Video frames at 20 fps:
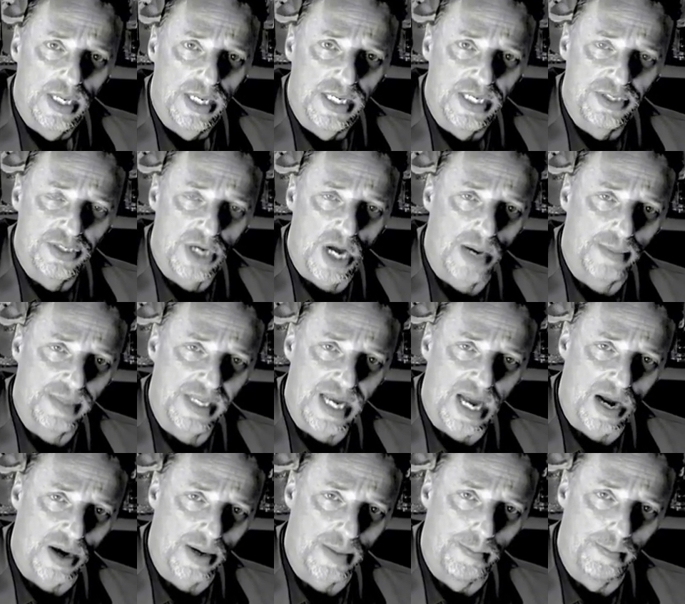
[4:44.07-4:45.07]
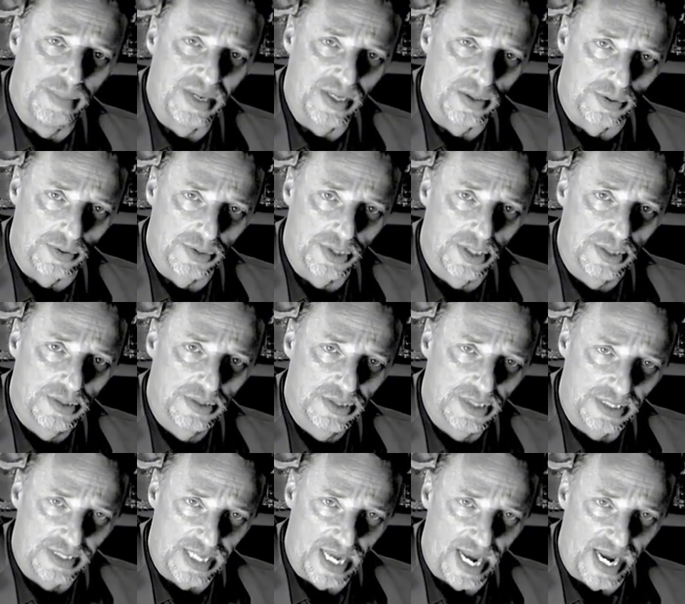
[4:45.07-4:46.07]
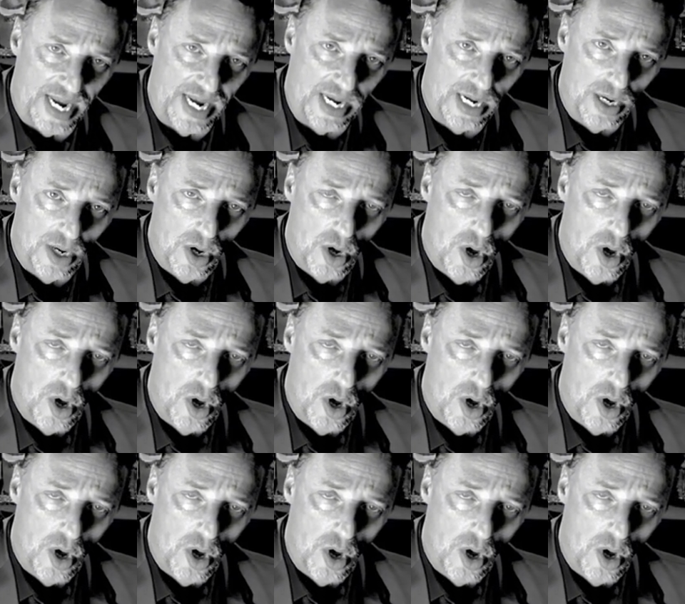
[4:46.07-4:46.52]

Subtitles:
he taught me how to build today.